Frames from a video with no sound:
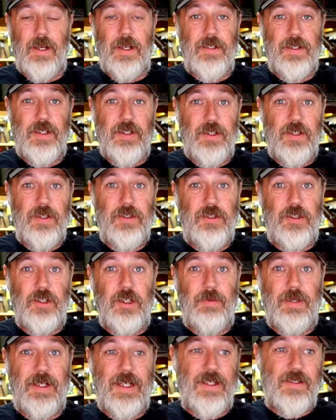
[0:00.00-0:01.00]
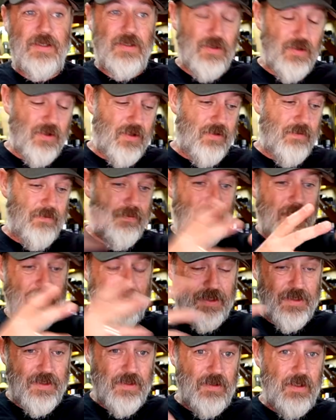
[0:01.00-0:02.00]
it to YouTube, it gets all
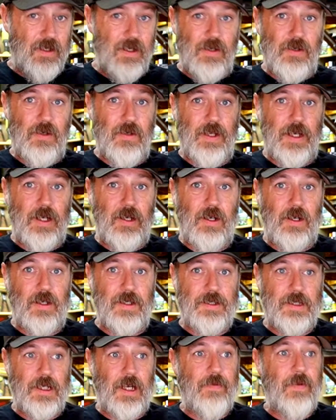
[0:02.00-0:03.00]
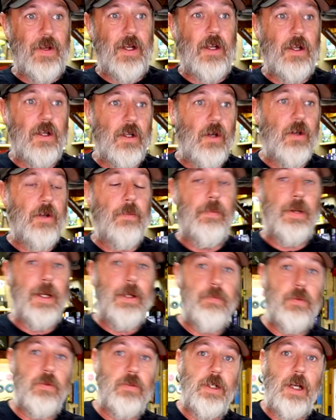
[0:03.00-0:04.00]
compressed and all that kind of stuff. And a lot of
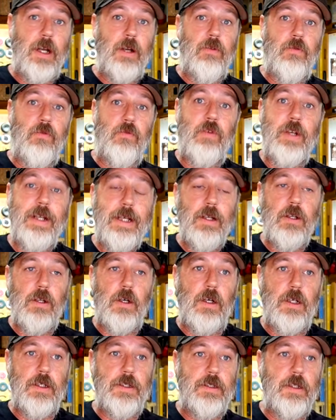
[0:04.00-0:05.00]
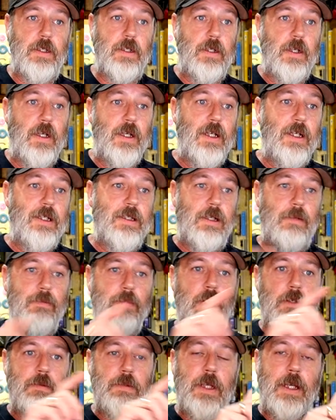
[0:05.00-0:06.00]
people don't realize that
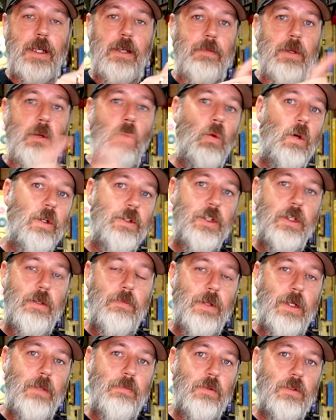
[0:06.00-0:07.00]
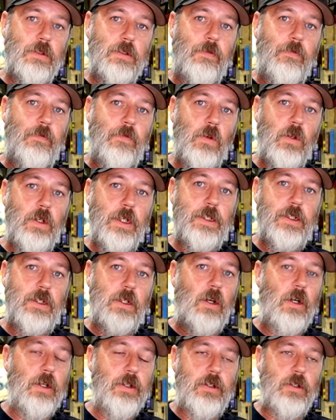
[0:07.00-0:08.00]
sometimes they can be watching people's footage, and
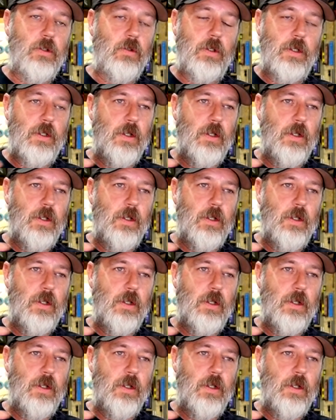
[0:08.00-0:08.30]
I do it